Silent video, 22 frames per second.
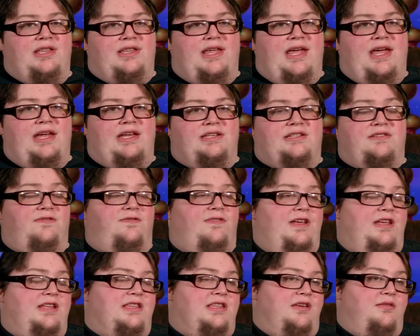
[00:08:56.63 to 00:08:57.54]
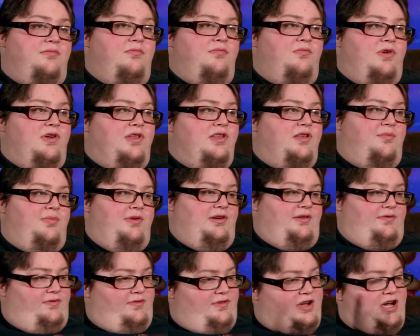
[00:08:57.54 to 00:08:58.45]
They defeat them with a
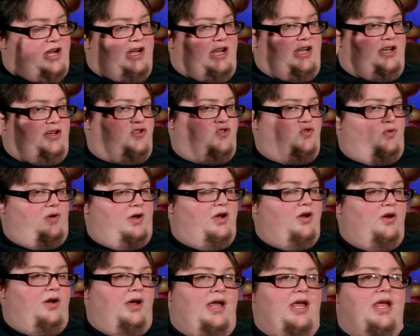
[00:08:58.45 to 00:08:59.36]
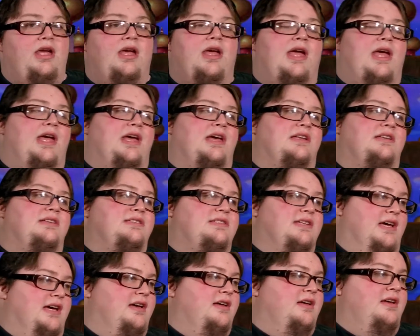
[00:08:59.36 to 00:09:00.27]
bit of cunning trickery, and